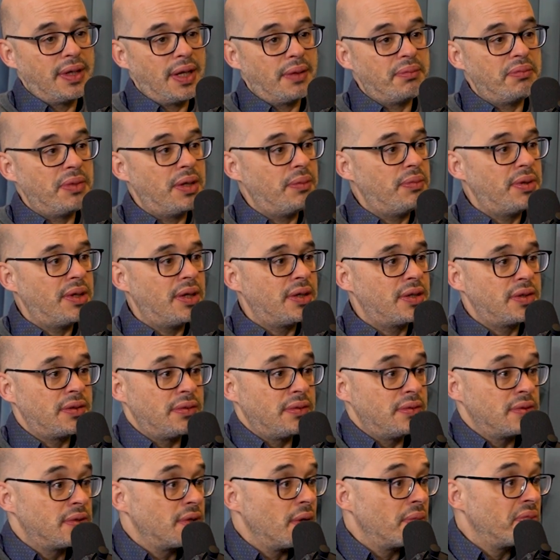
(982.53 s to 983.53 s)
maybe they
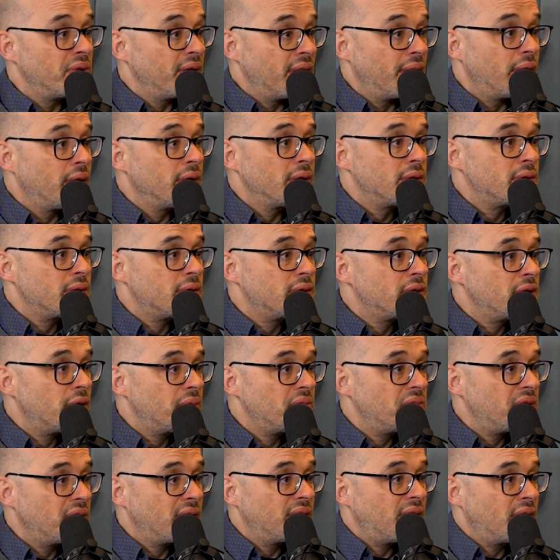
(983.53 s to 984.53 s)
should do something else or
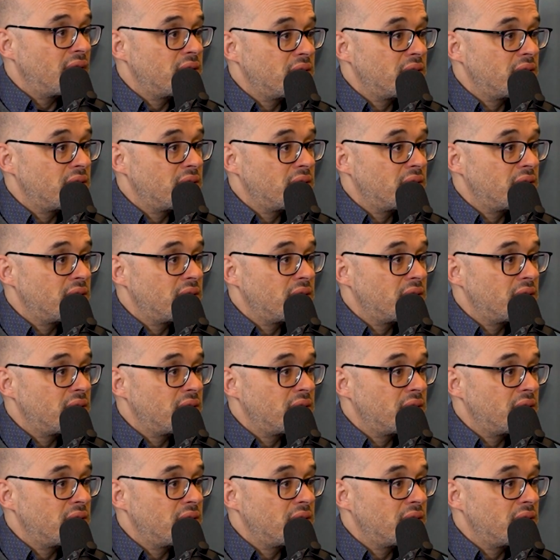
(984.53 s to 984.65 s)
something.